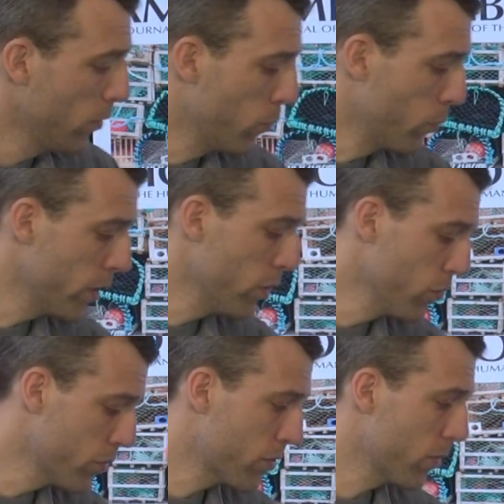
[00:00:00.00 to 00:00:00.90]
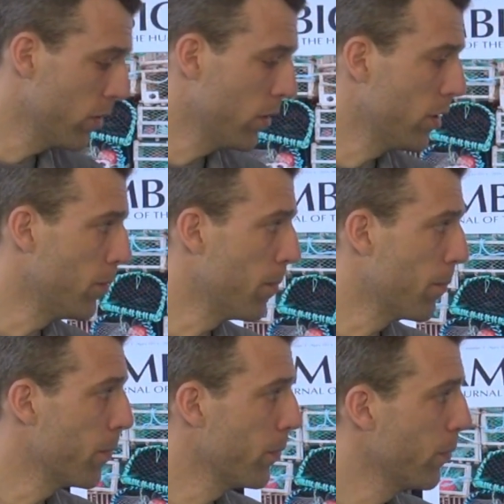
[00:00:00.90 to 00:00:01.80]
We used
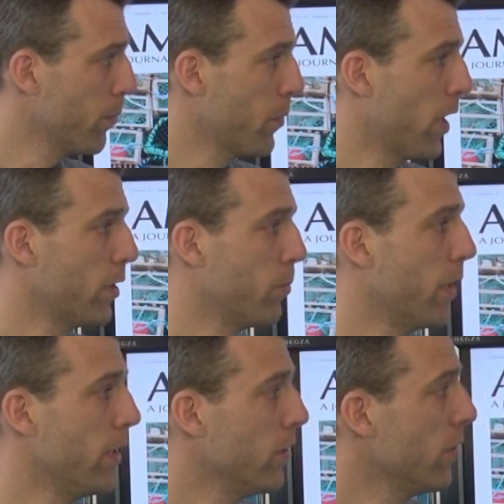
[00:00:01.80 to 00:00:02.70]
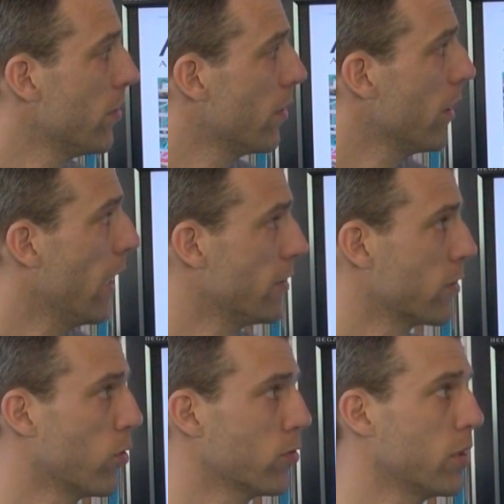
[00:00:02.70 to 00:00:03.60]
path dependent as a
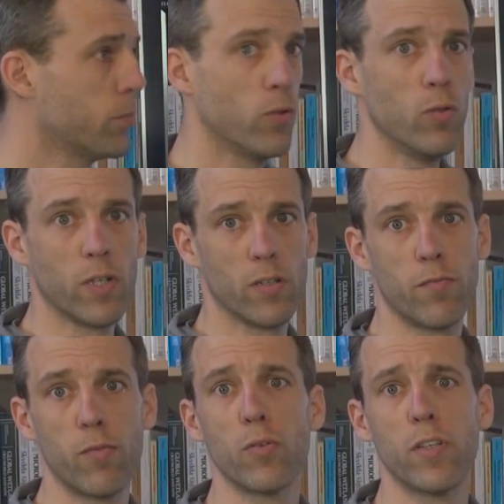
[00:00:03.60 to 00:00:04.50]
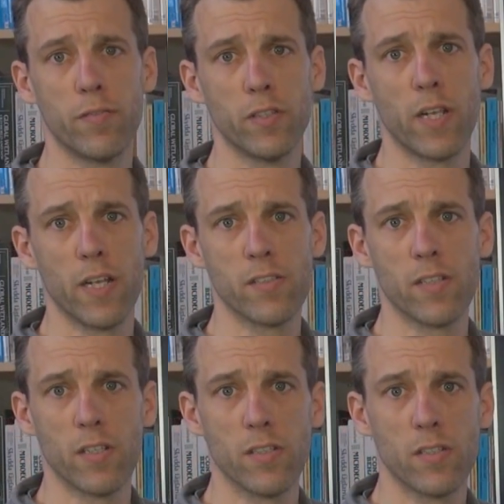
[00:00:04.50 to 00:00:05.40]
concept to look at 4 different case
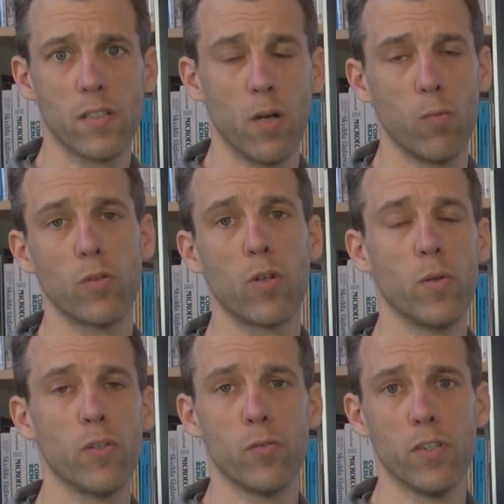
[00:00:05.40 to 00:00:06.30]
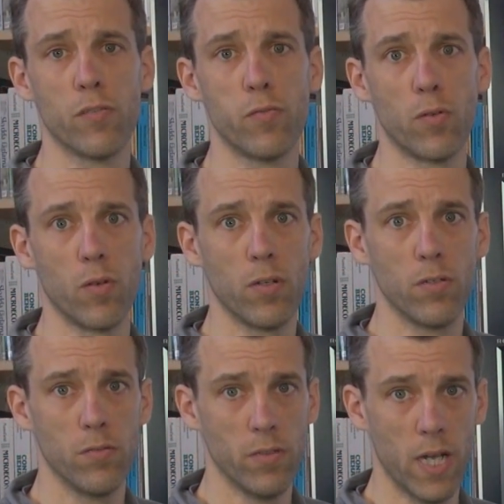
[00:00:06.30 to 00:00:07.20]
studies. I won't go into these 4
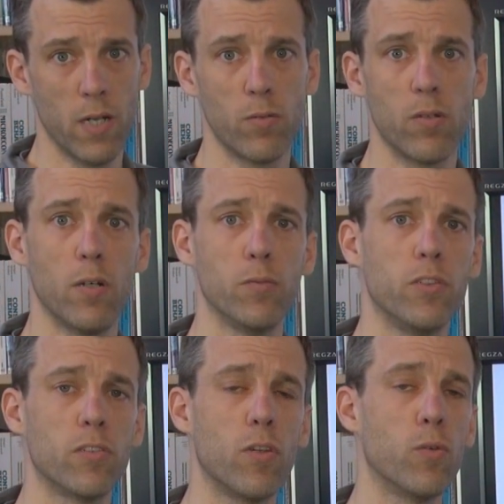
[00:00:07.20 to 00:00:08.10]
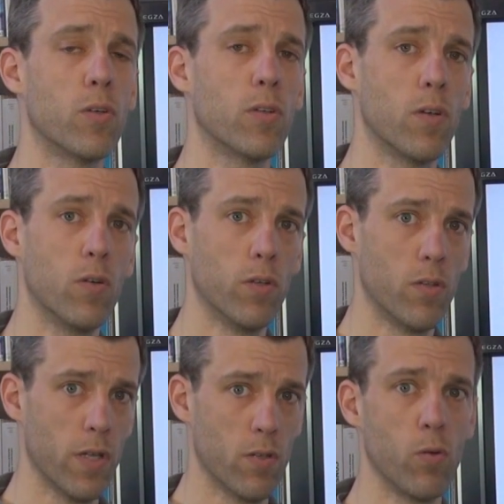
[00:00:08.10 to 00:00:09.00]
now. I will just look
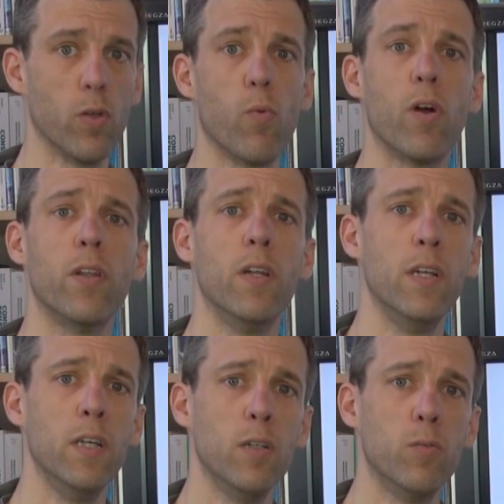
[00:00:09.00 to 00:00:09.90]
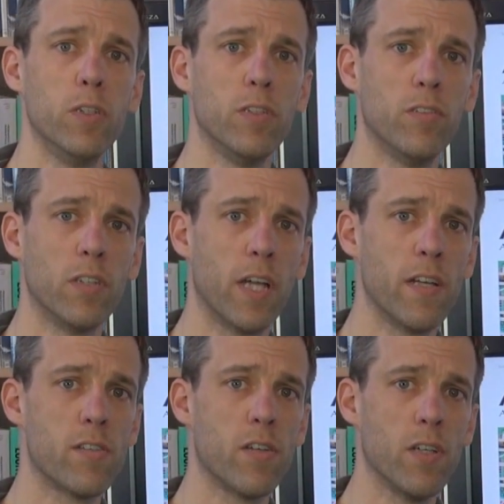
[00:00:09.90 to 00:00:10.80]
at only one, which is the
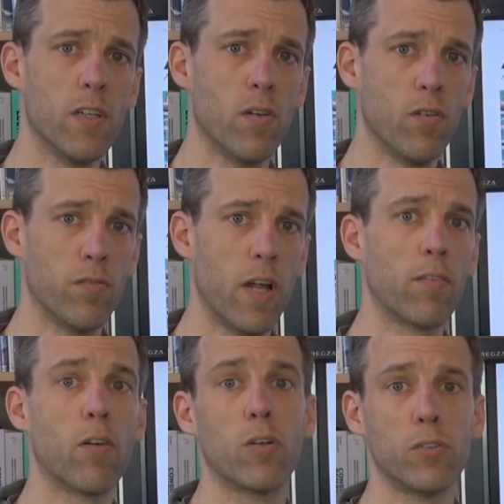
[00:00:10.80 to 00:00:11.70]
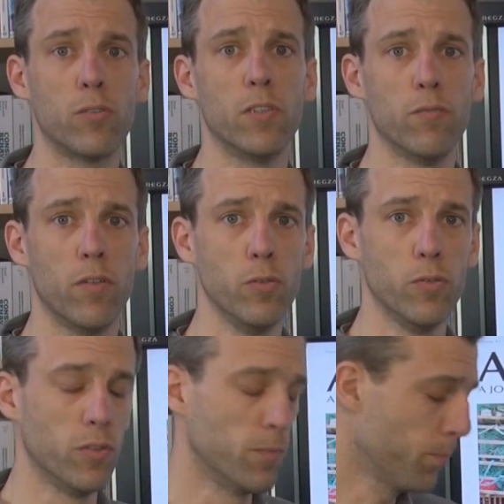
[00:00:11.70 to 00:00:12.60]
case study of agricultural
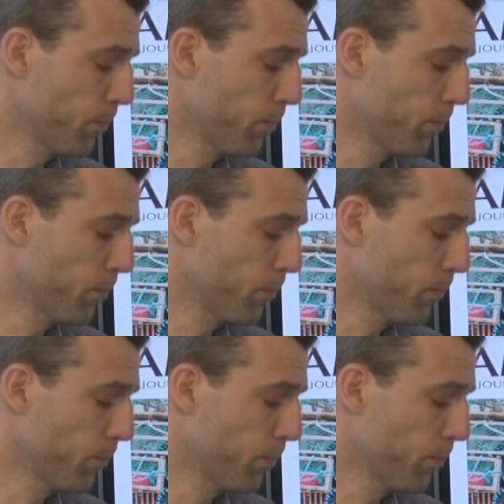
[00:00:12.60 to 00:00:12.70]
involution.